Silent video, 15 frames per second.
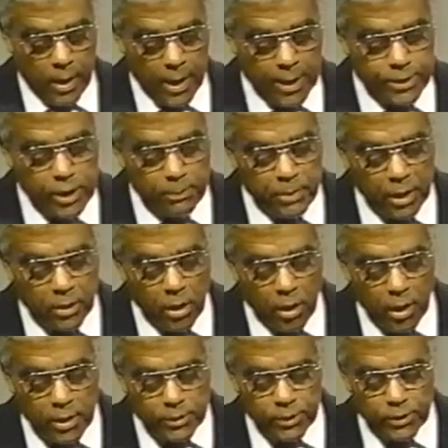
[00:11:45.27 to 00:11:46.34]
Is it
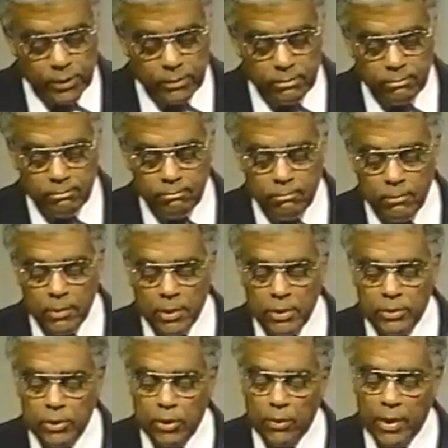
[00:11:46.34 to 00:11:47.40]
because
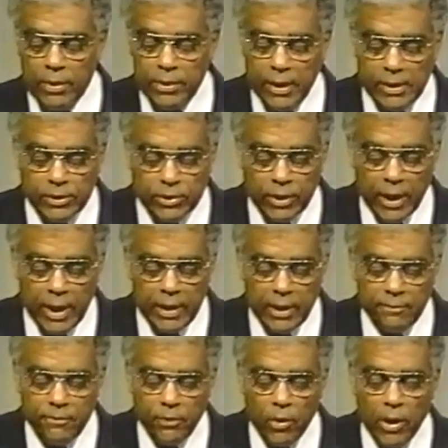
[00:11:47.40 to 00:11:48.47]
during these late
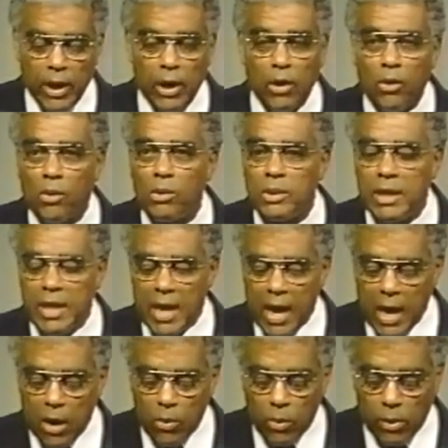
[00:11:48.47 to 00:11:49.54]
and very early
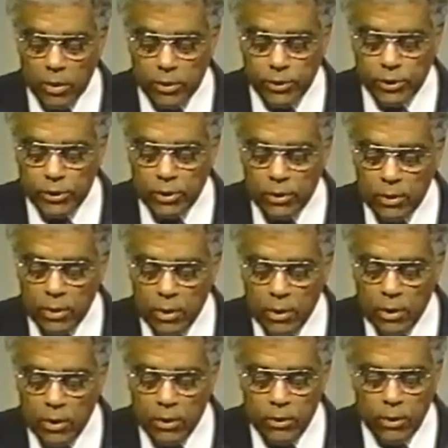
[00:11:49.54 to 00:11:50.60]
hours,
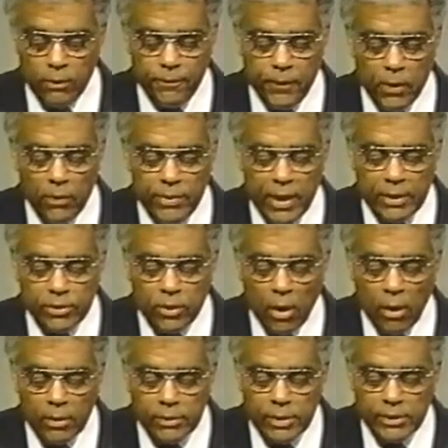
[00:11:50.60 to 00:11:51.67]
you feel that
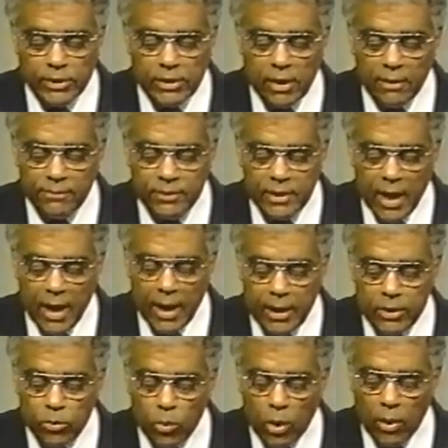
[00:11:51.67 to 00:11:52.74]
darkness of
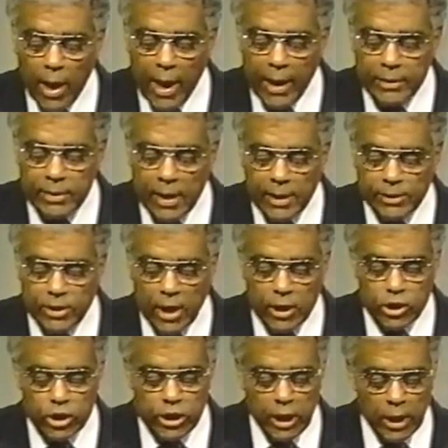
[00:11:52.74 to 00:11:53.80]
night will act as a
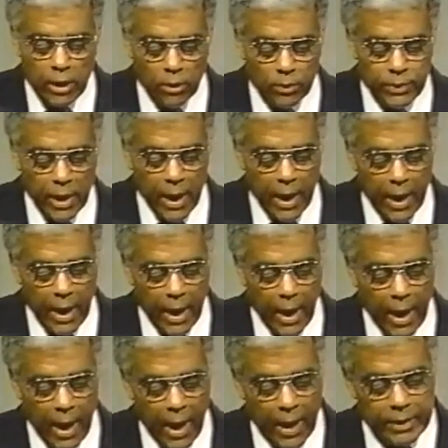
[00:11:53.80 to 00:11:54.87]
shield
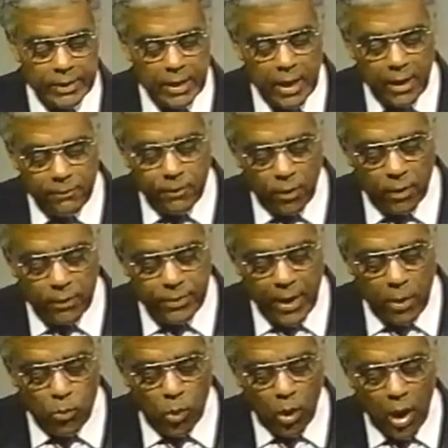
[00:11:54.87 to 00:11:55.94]
and cover
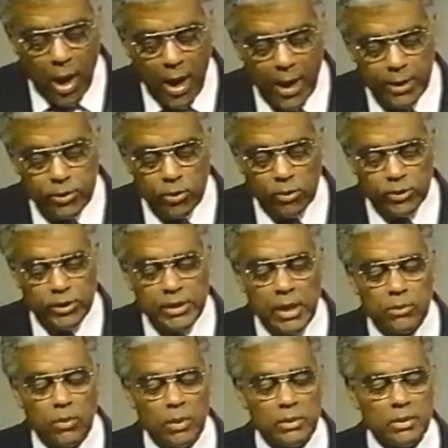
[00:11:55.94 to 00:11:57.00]
that will hide your
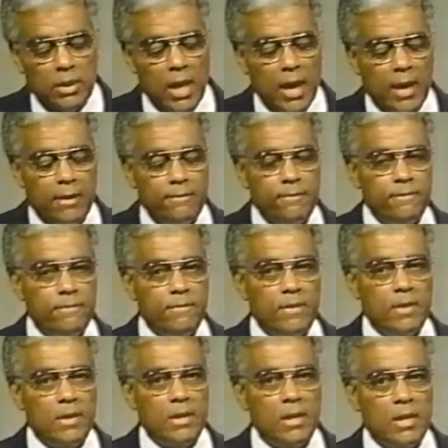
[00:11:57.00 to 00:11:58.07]
secret life
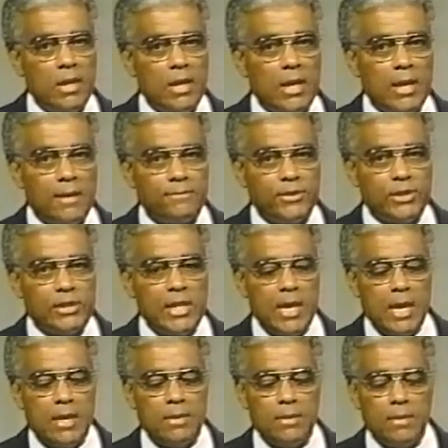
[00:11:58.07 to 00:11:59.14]
of
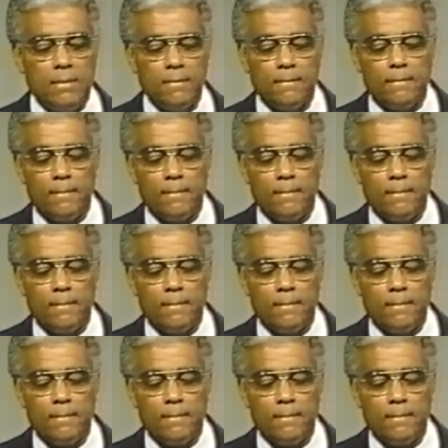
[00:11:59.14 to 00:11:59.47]
sin.